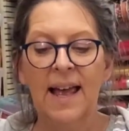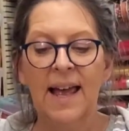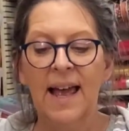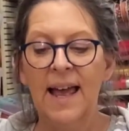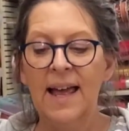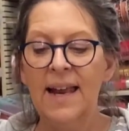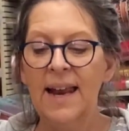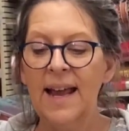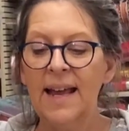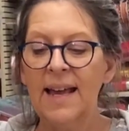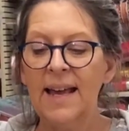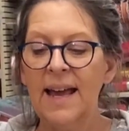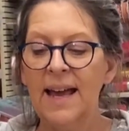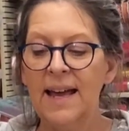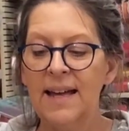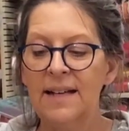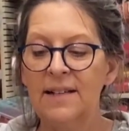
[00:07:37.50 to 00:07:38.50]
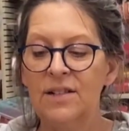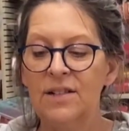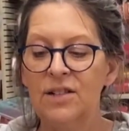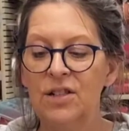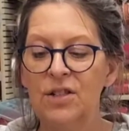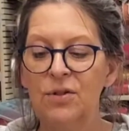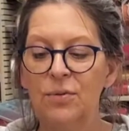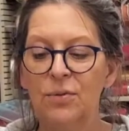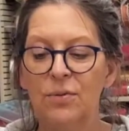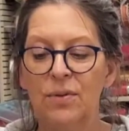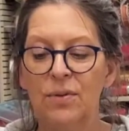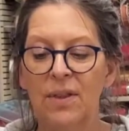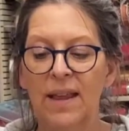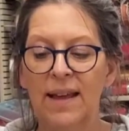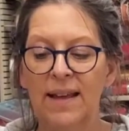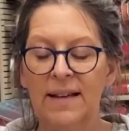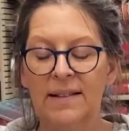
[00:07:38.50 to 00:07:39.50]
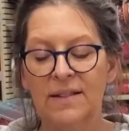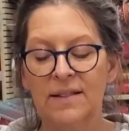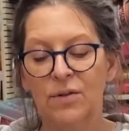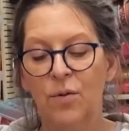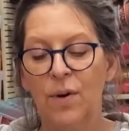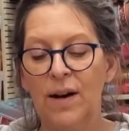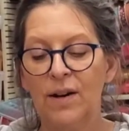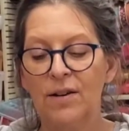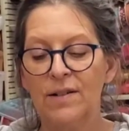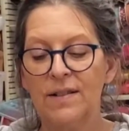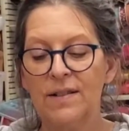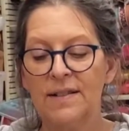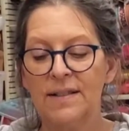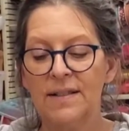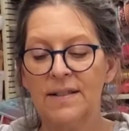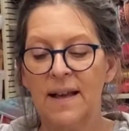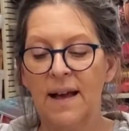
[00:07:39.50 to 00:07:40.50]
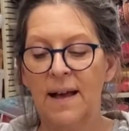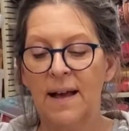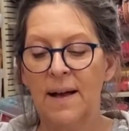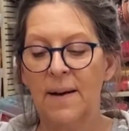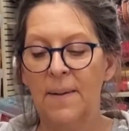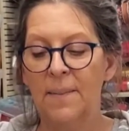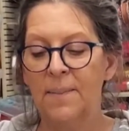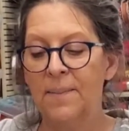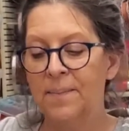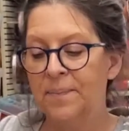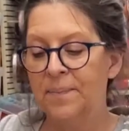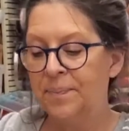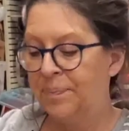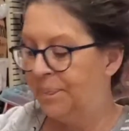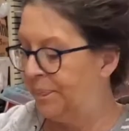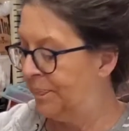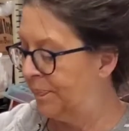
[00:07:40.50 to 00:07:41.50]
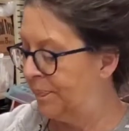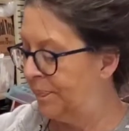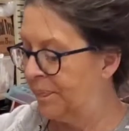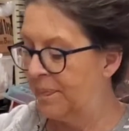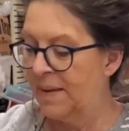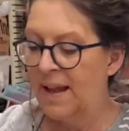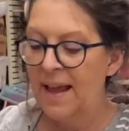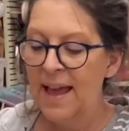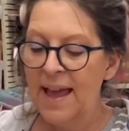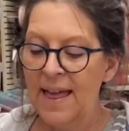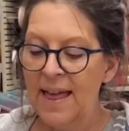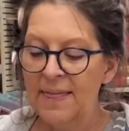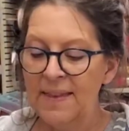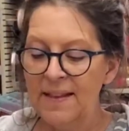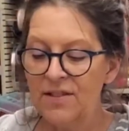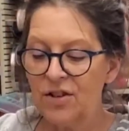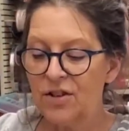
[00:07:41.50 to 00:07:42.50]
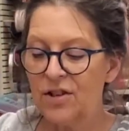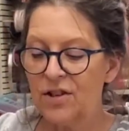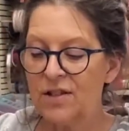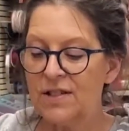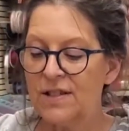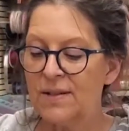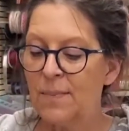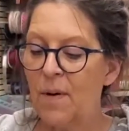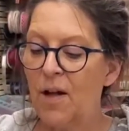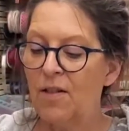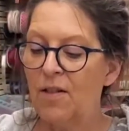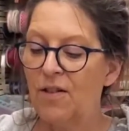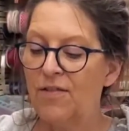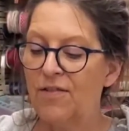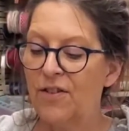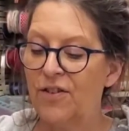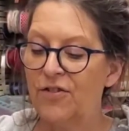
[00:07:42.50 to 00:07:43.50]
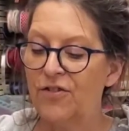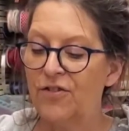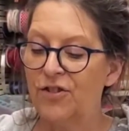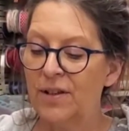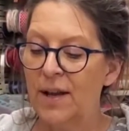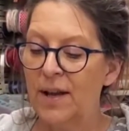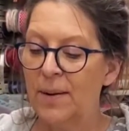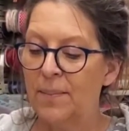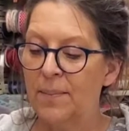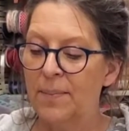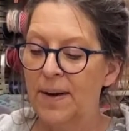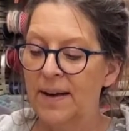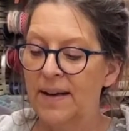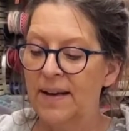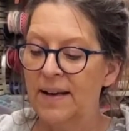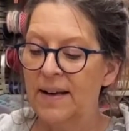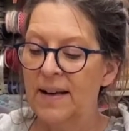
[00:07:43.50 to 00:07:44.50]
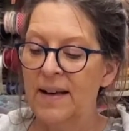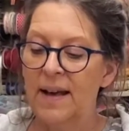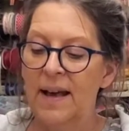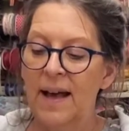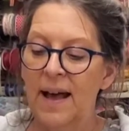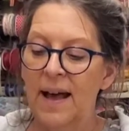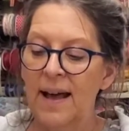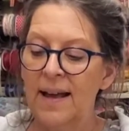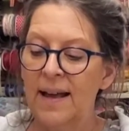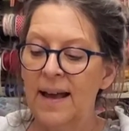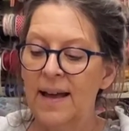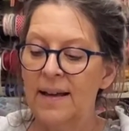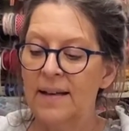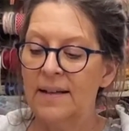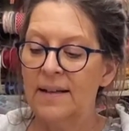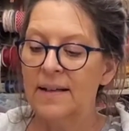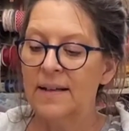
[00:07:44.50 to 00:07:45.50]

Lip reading: and I cut two like squares. And these are a smaller version, but I cut